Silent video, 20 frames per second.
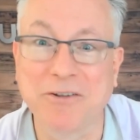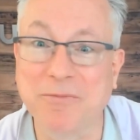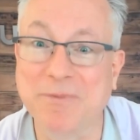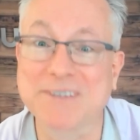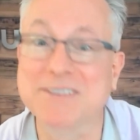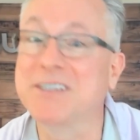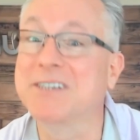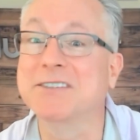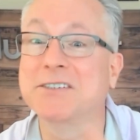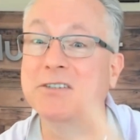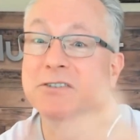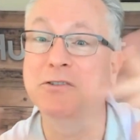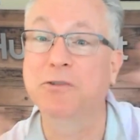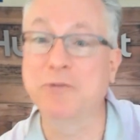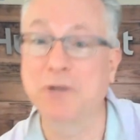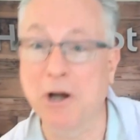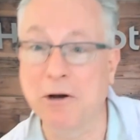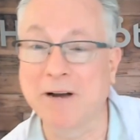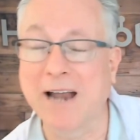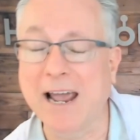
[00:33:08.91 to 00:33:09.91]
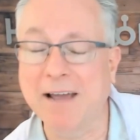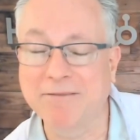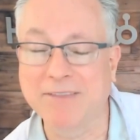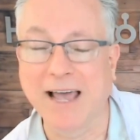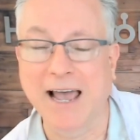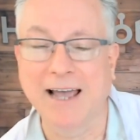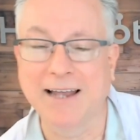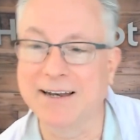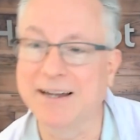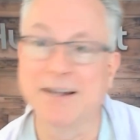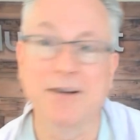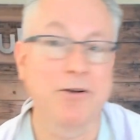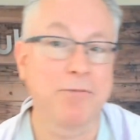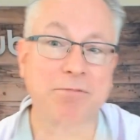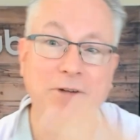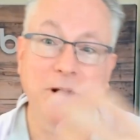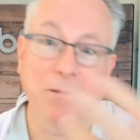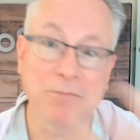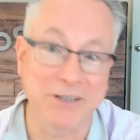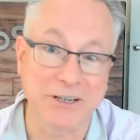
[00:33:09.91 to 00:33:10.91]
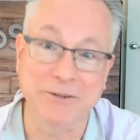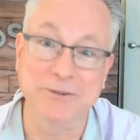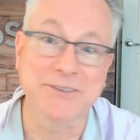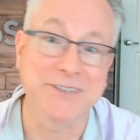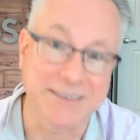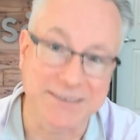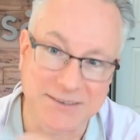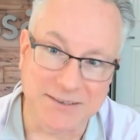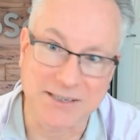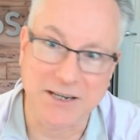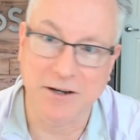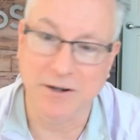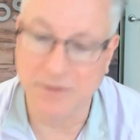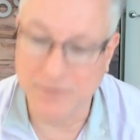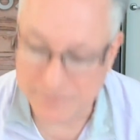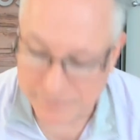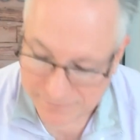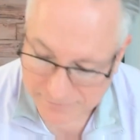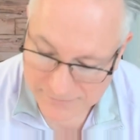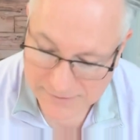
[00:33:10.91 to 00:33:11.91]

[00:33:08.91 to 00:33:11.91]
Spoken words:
businesses who don't have that and are probably using still